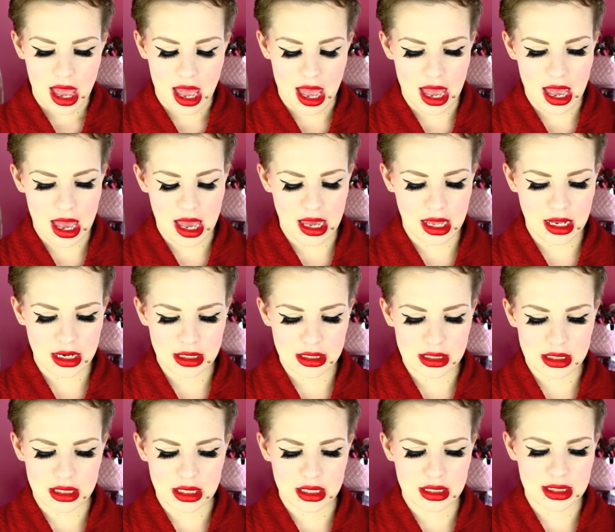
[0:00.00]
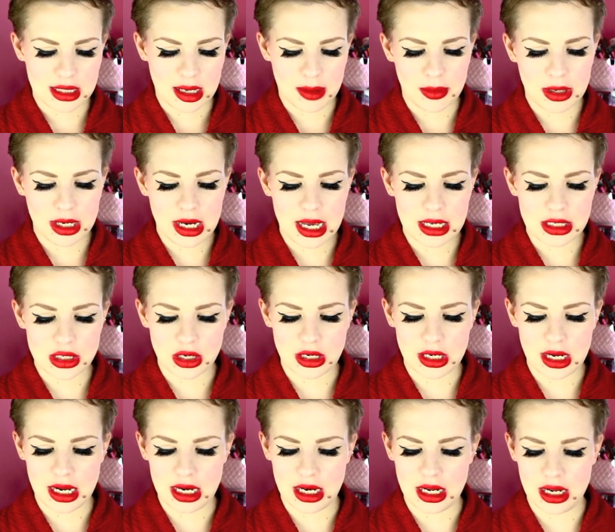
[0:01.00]
And someone had
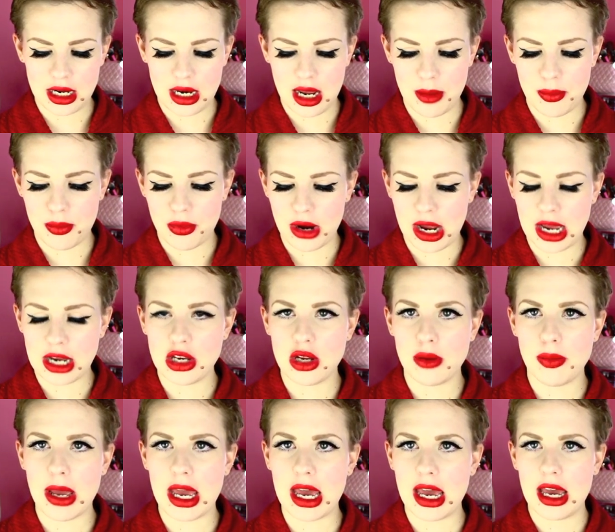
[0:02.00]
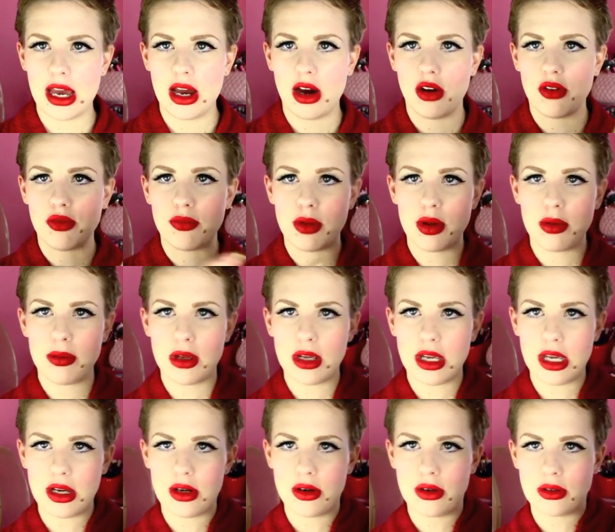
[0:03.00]
donated a brand new pair of Miu
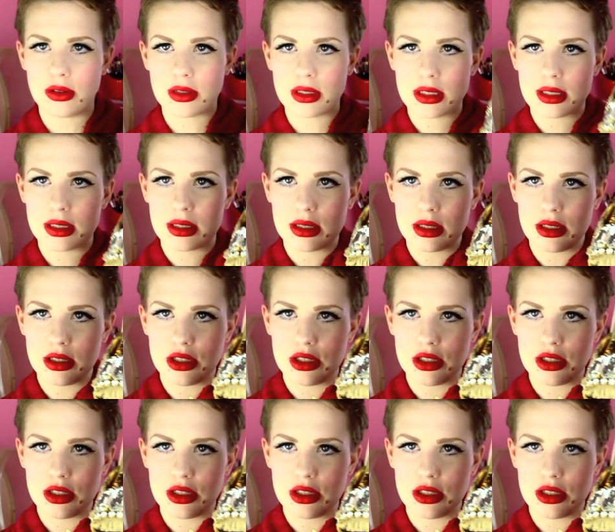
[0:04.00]
Miu heels,